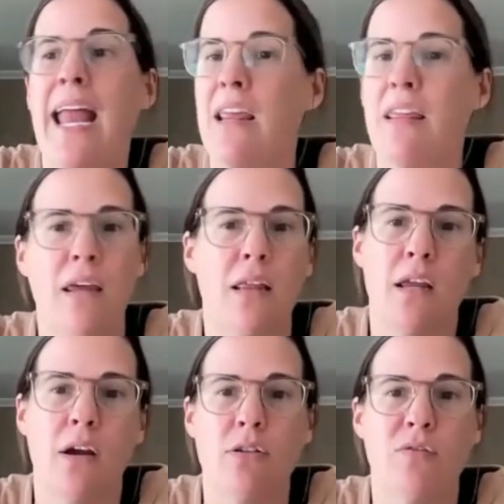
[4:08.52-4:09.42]
and anything
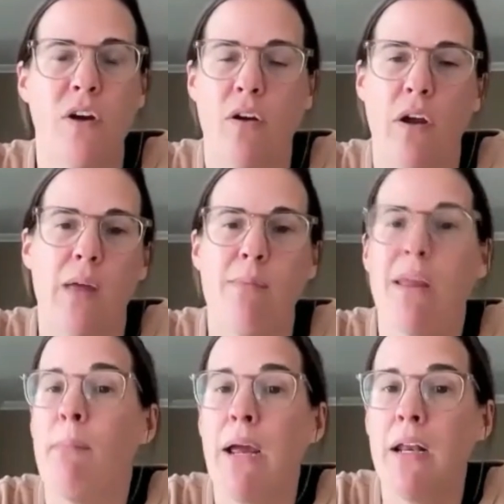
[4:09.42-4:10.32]
in there is fair game
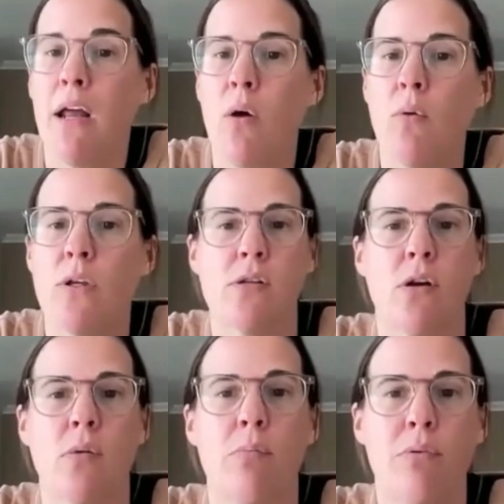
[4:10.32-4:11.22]
and it might not always
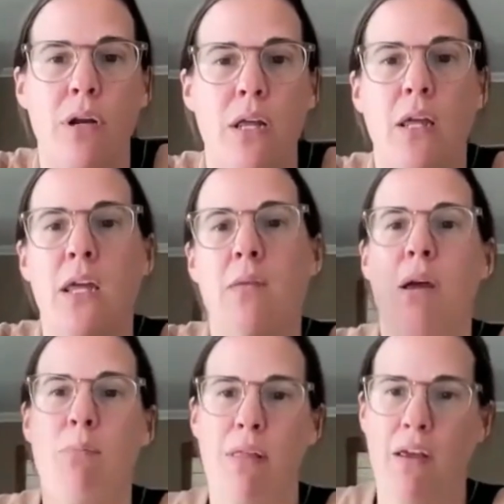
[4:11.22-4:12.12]
look pretty like he
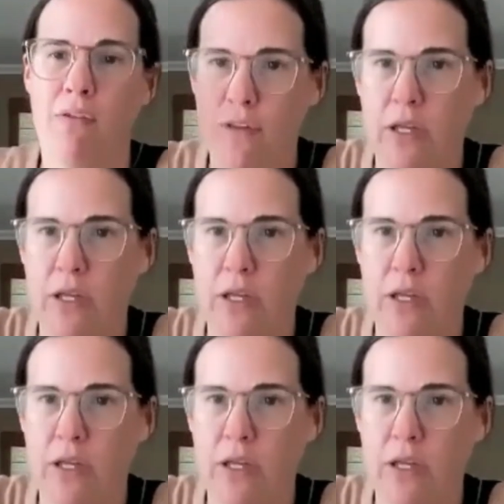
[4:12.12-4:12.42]
might be like